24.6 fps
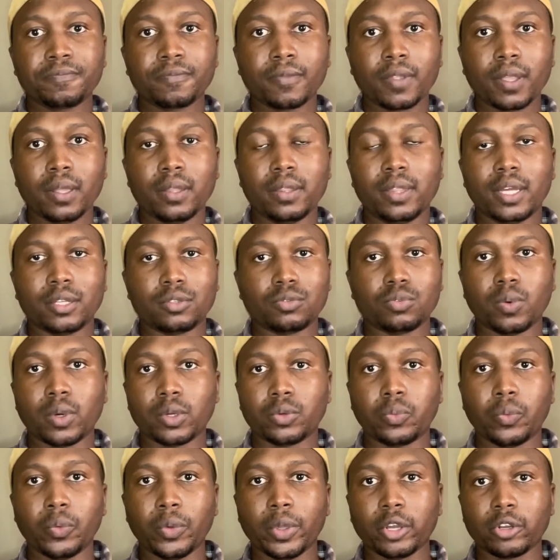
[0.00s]
that's what
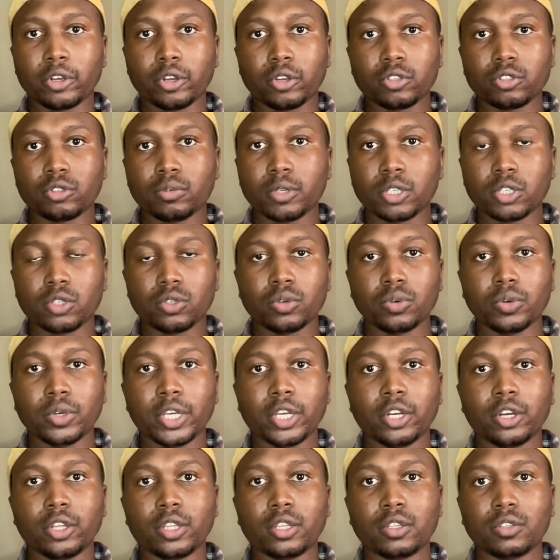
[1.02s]
we are going to be doing
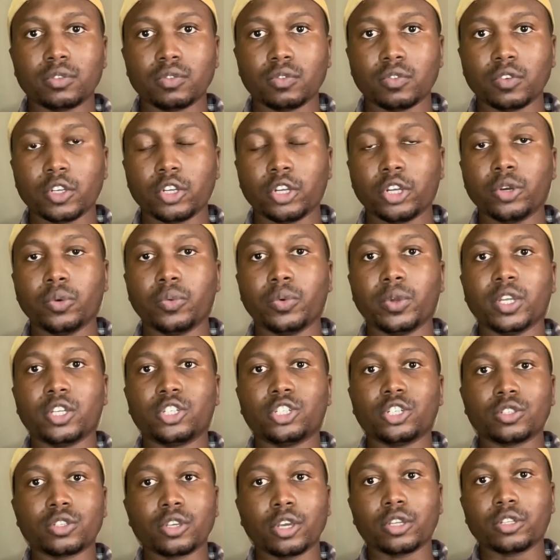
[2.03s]
on this video. We are
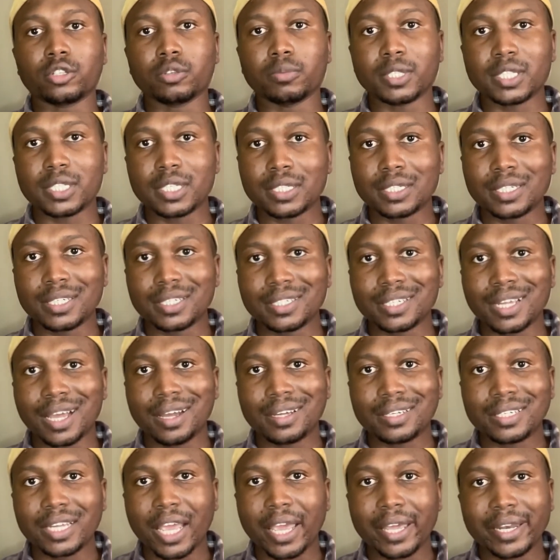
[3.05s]
just going to be sitting down
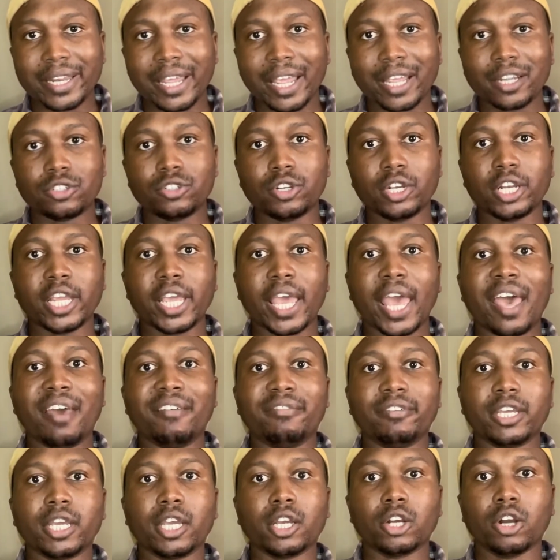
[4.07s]
and actually
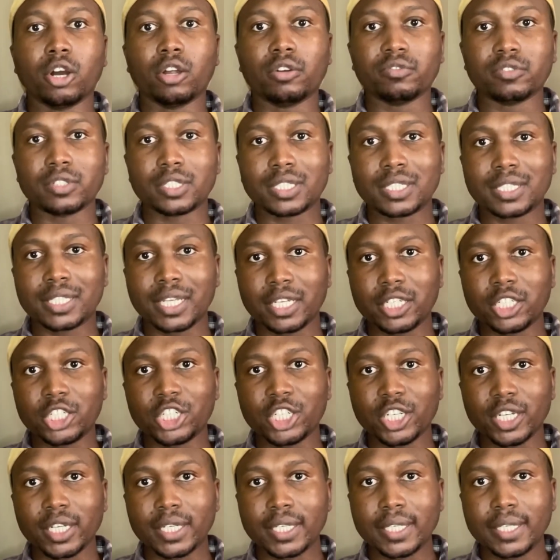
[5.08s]
having a
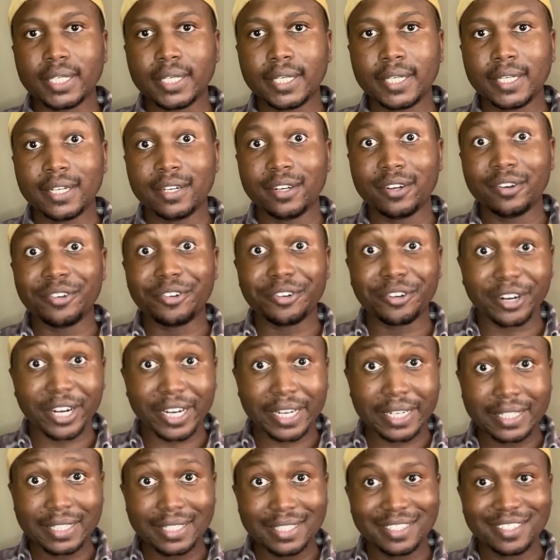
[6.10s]
conversation,
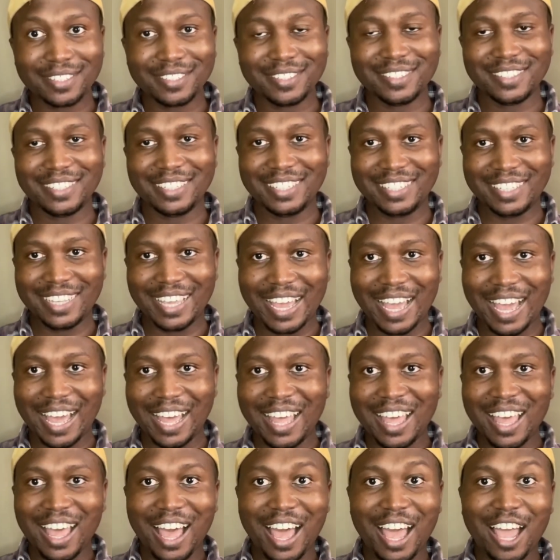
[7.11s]
right? Yeah,
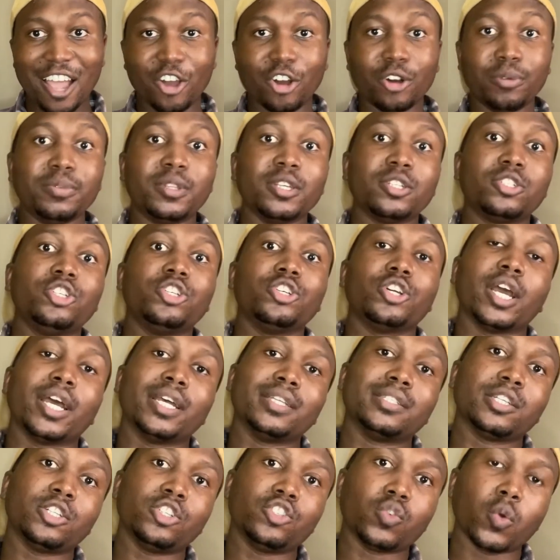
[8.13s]
I hope that you guys
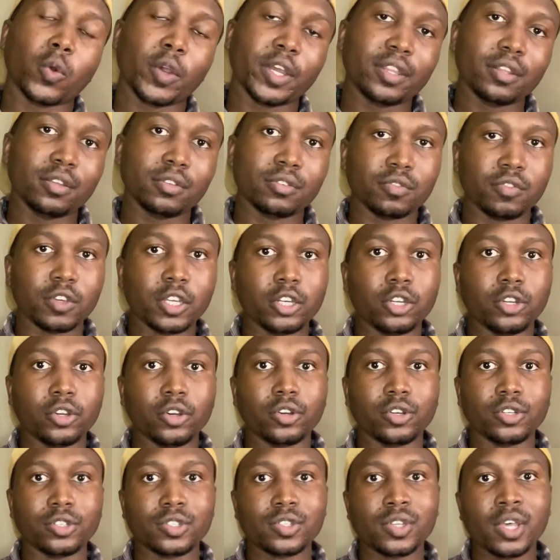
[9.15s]
enjoy those
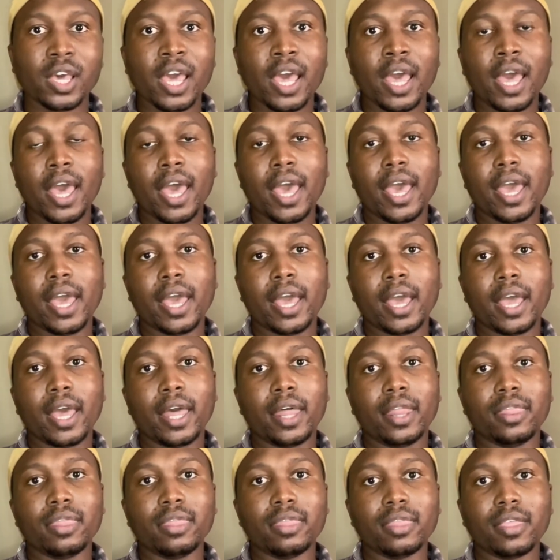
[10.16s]
videos,
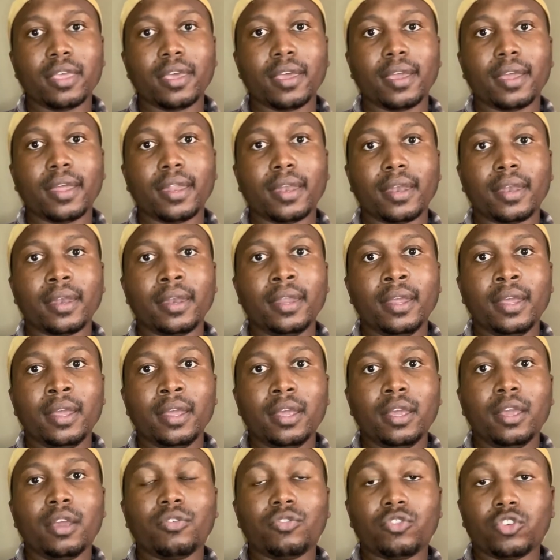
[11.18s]
and then
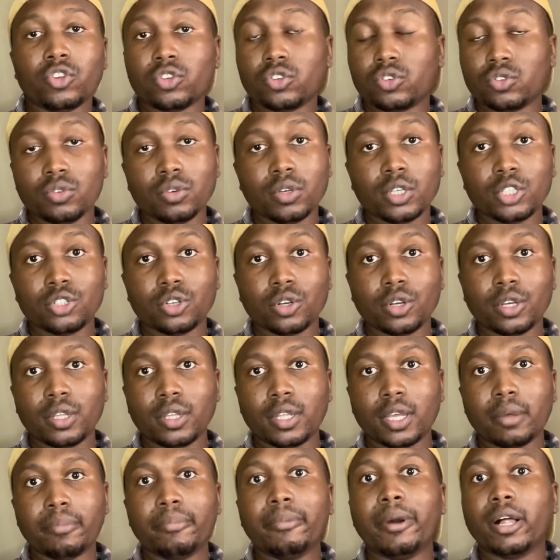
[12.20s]
if you do enjoy
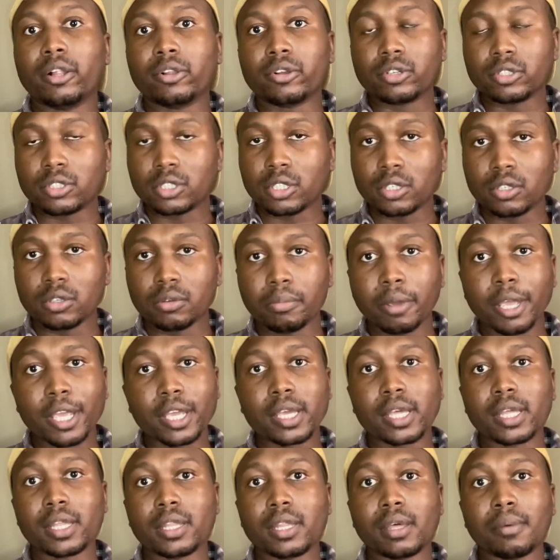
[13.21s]
them, I'll continue
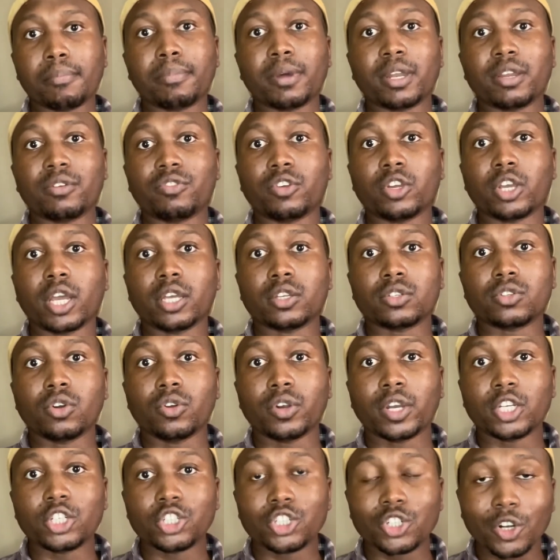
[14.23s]
making them. But if you guys don't
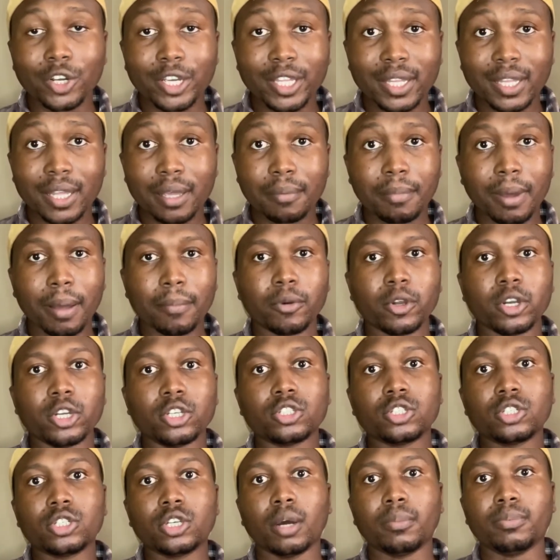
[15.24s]
enjoy them, I'm gonna
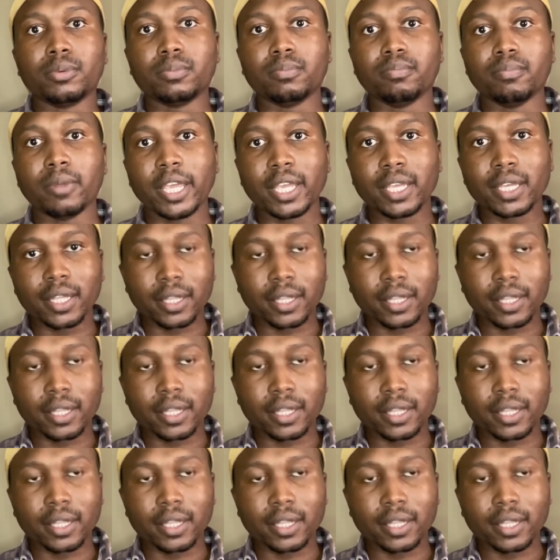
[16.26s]
stop making